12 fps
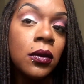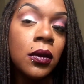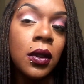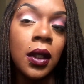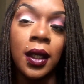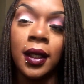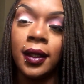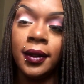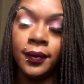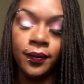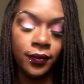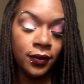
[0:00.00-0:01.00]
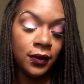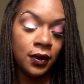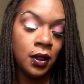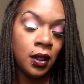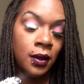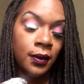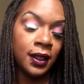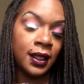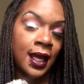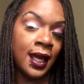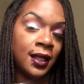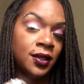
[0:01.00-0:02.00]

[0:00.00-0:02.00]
Okay. I'm going to add